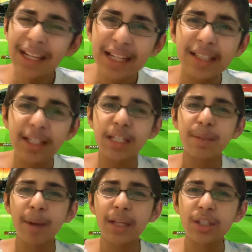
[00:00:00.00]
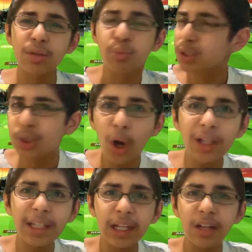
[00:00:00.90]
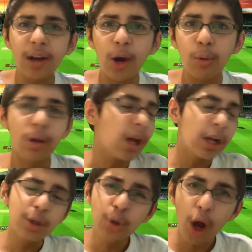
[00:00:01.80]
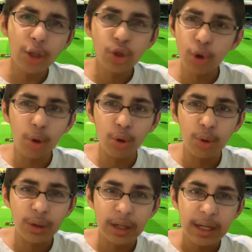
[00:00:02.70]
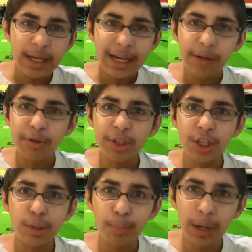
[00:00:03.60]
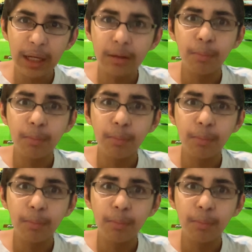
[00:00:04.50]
this test match was not KL Rahul, not Joe Root, it was Jasprit